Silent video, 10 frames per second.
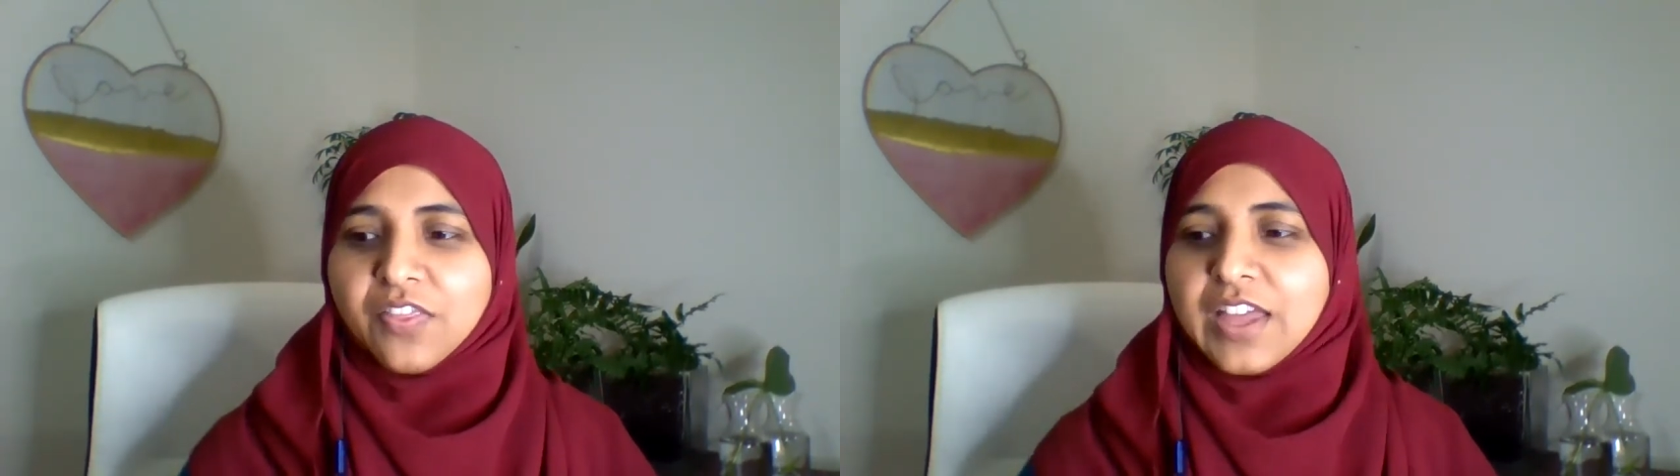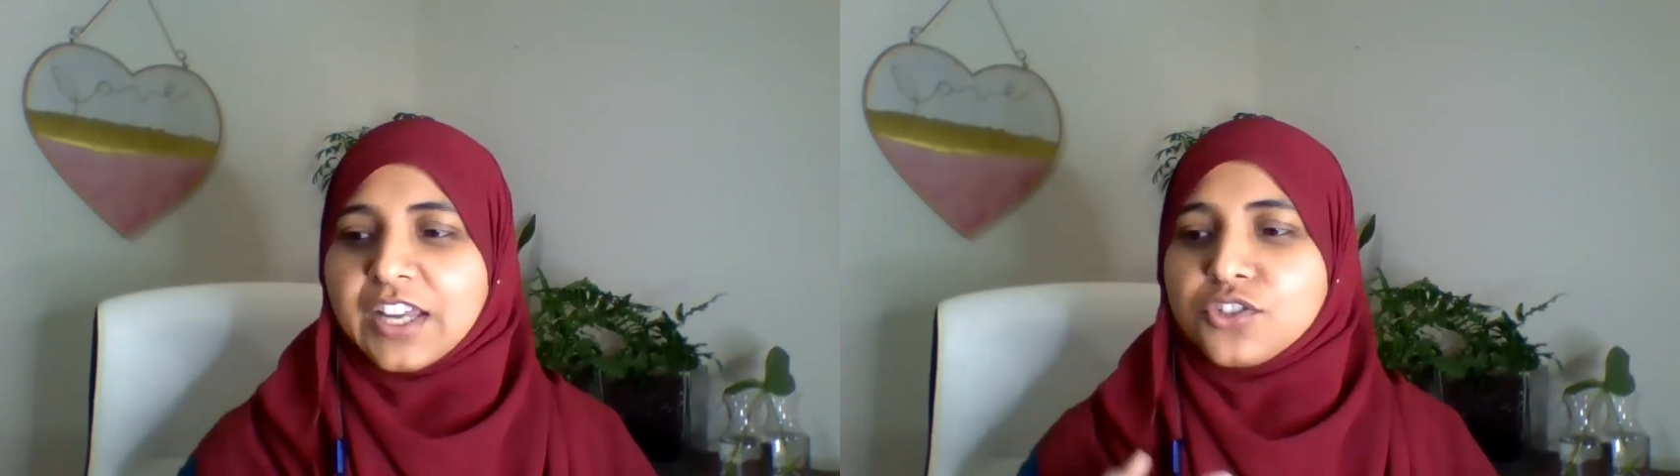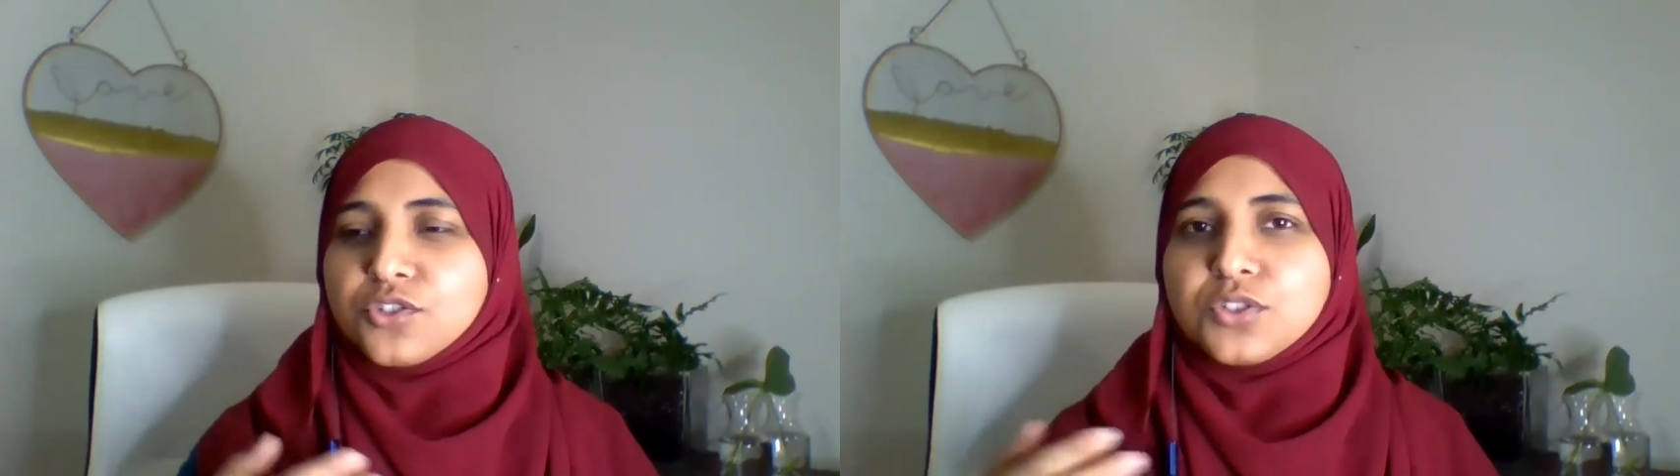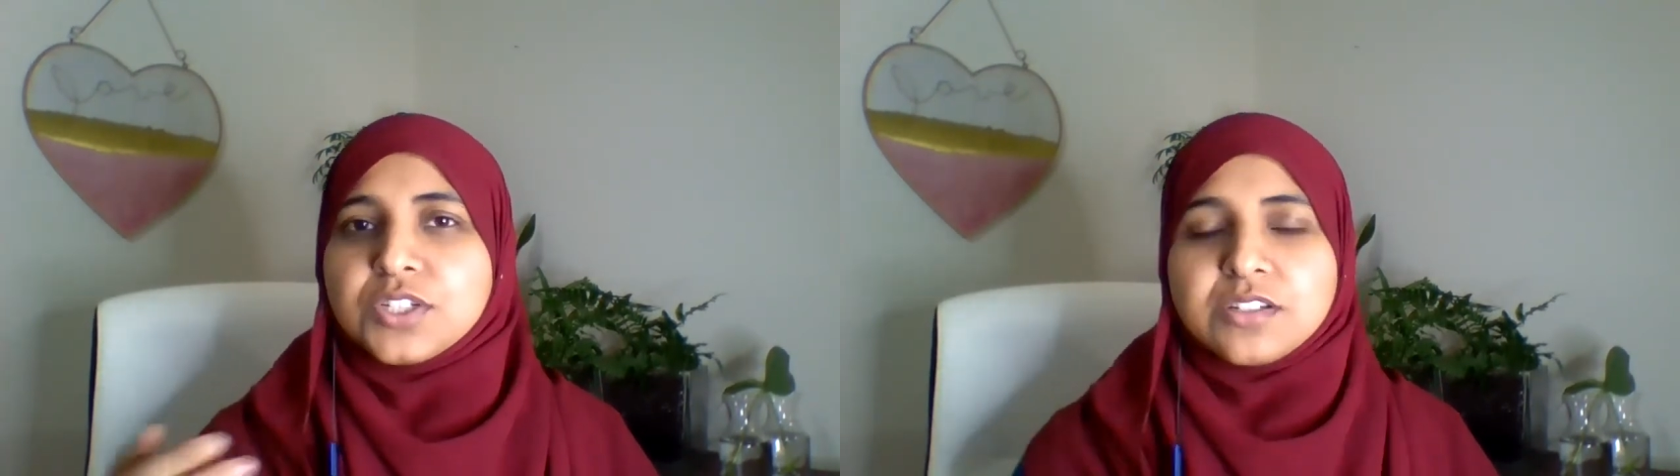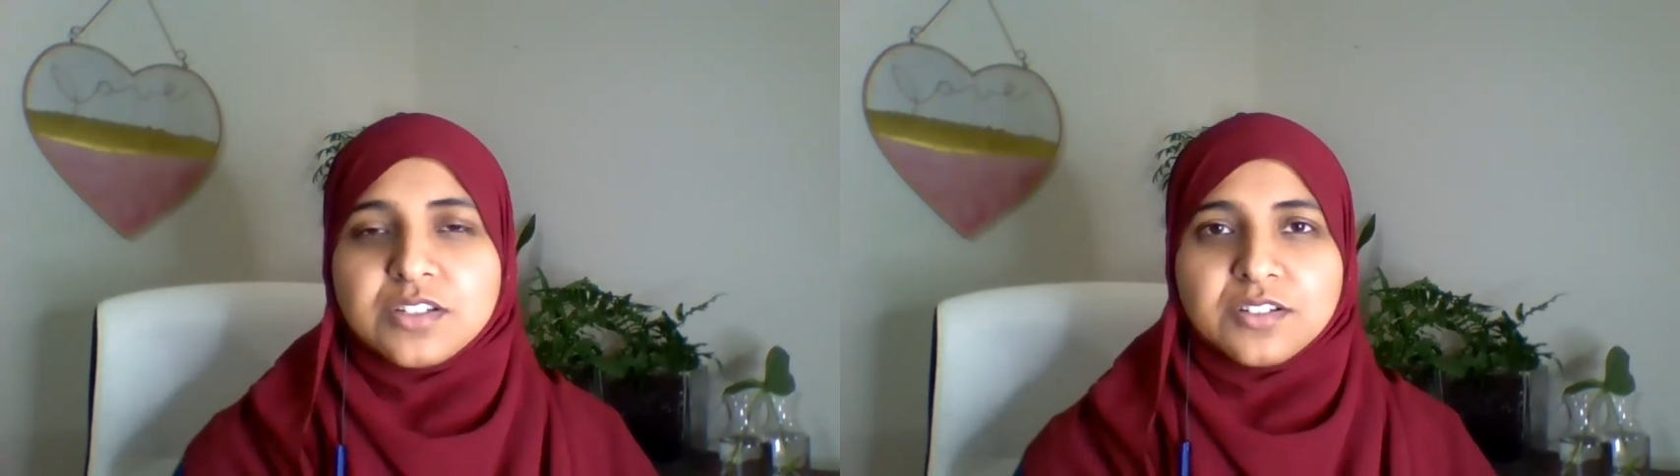that you
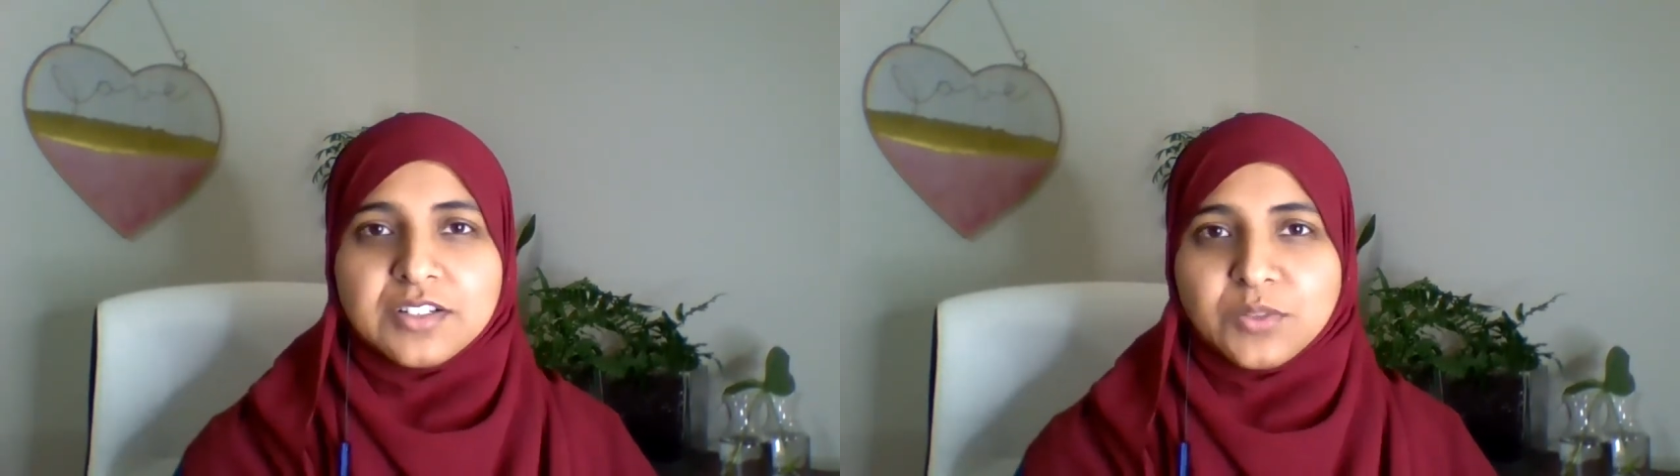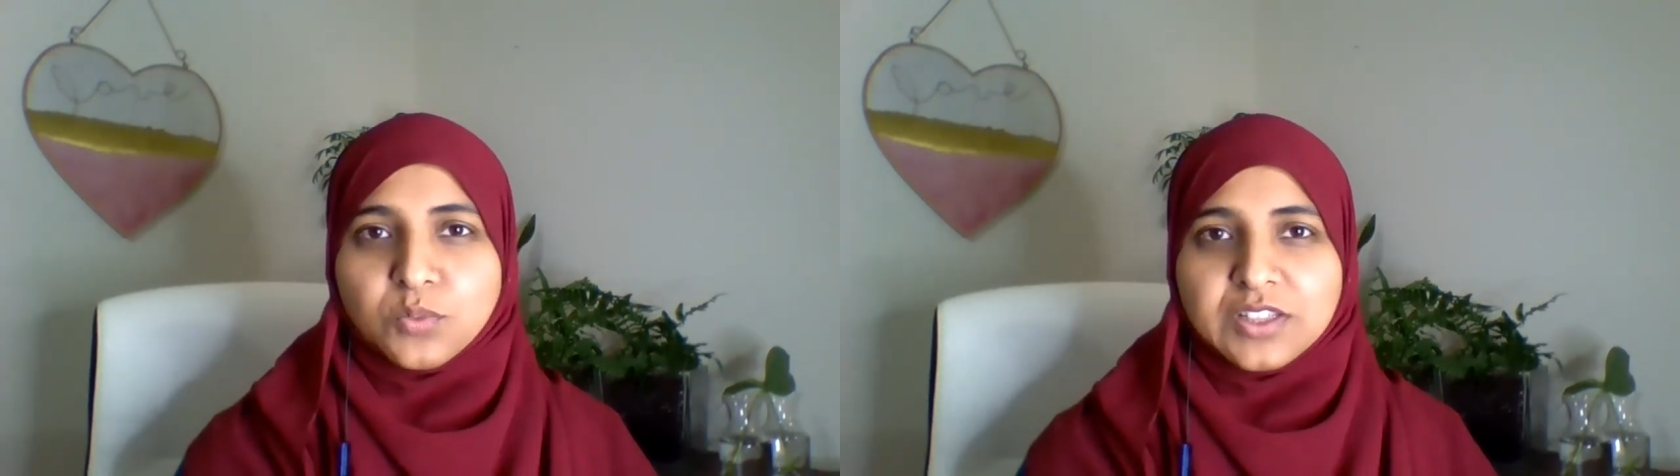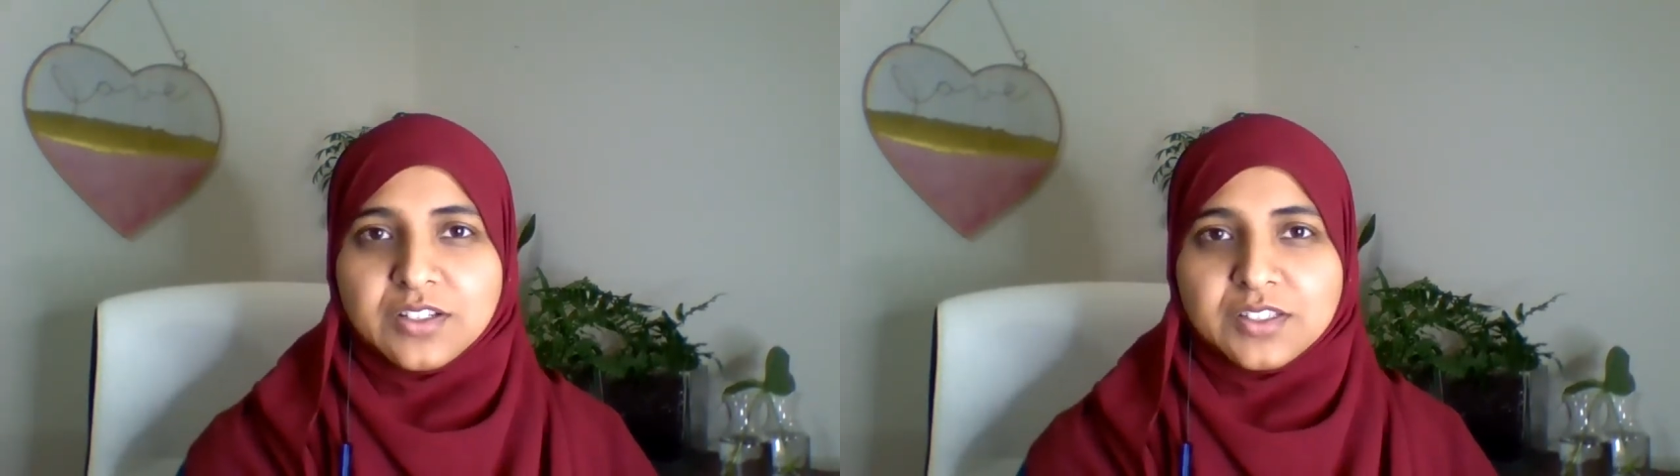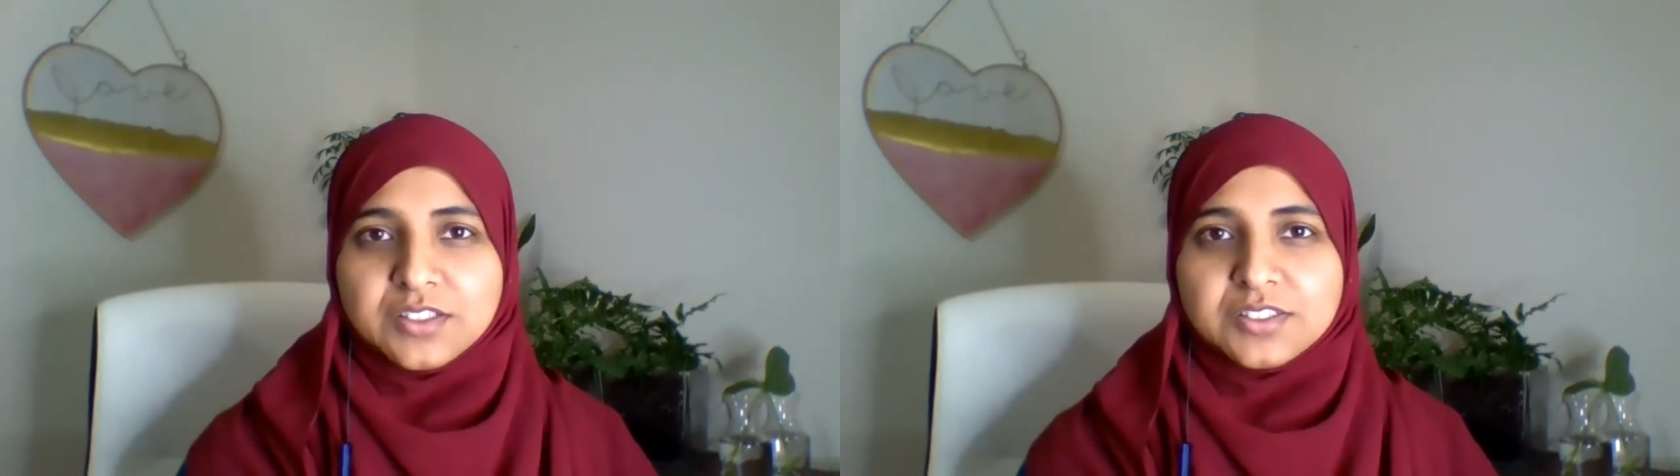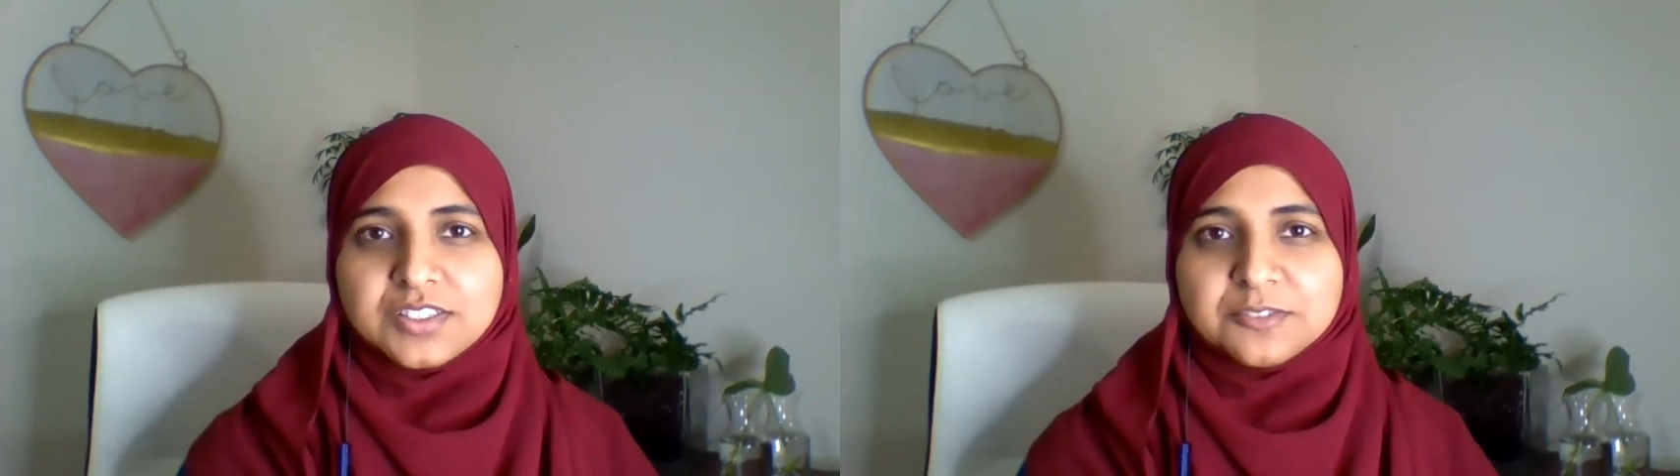share it with
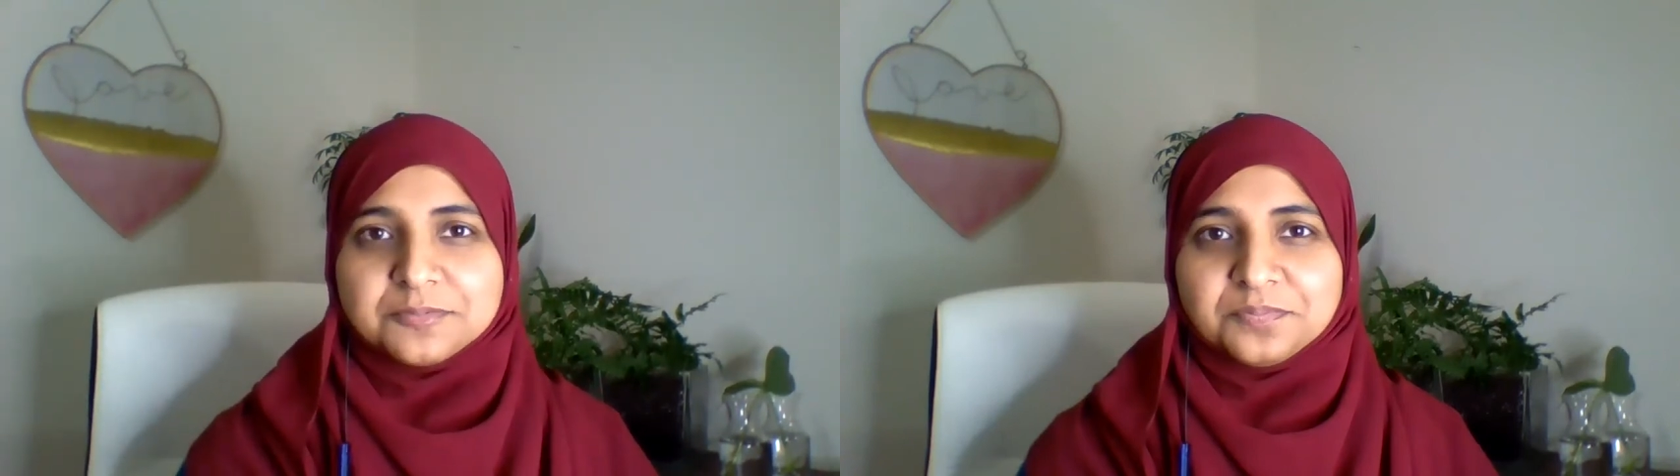others.